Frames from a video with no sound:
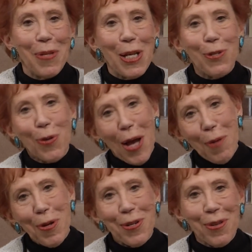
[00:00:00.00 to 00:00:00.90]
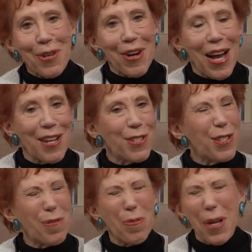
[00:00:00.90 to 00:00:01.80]
So I went to their house,
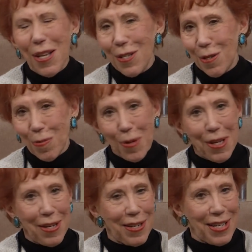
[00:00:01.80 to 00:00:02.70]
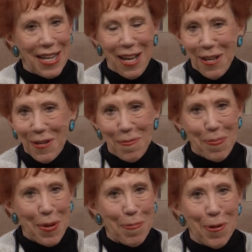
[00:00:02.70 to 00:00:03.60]
sweet, sweet Italian
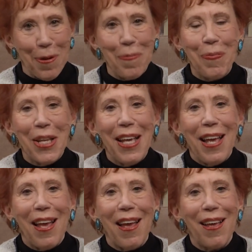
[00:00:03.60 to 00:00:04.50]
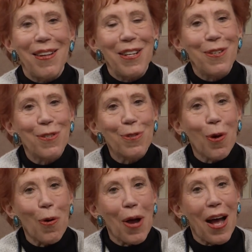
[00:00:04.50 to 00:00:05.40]
people. And
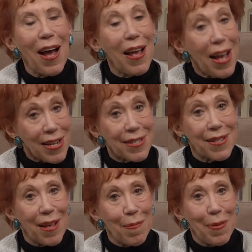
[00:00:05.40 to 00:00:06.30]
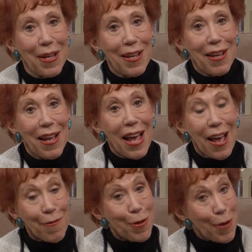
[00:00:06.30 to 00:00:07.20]
so I asked them,
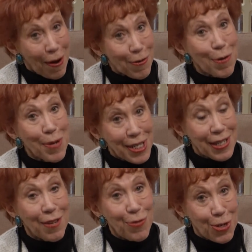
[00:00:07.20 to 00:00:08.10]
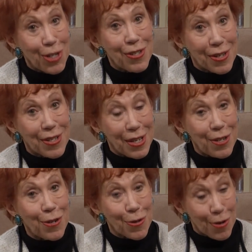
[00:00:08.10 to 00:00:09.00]
have you ever received Jesus
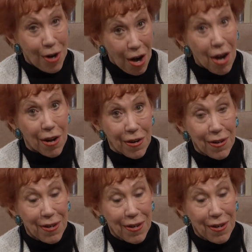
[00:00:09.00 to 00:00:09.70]
into your heart?